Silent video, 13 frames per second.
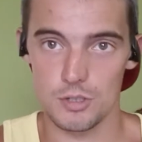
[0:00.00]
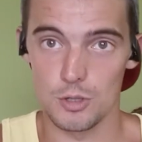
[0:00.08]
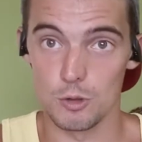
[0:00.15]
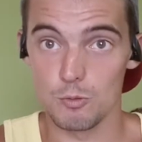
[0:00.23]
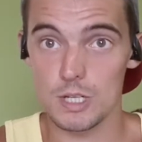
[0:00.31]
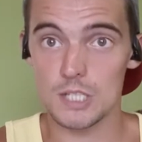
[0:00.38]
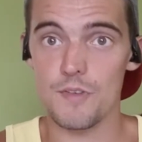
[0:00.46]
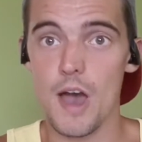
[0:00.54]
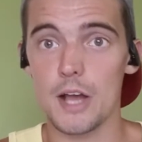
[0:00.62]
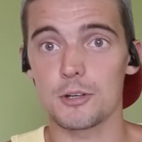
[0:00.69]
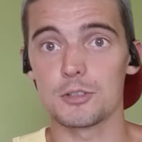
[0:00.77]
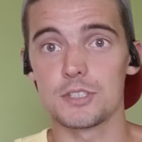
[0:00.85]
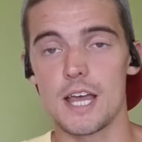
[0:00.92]
So risk
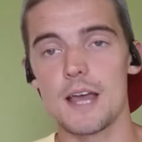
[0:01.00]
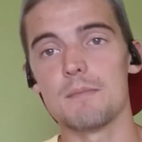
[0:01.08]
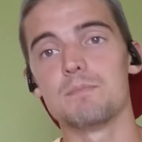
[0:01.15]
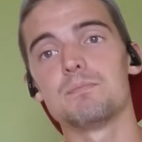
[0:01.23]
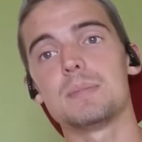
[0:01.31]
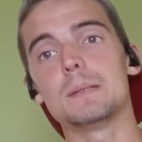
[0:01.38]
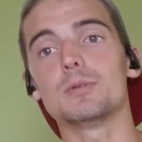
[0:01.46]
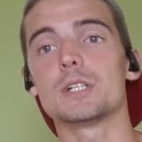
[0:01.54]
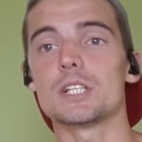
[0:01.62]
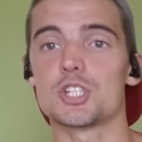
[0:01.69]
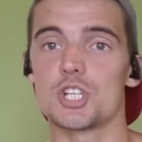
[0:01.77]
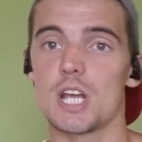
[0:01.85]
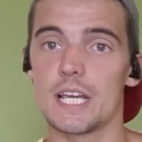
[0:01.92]
factors that people
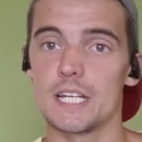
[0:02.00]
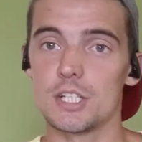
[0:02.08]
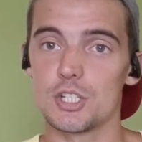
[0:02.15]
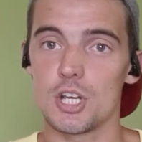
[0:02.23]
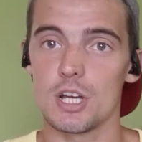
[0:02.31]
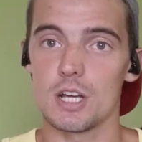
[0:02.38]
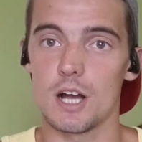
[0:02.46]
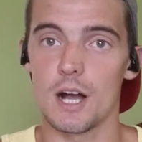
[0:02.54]
can change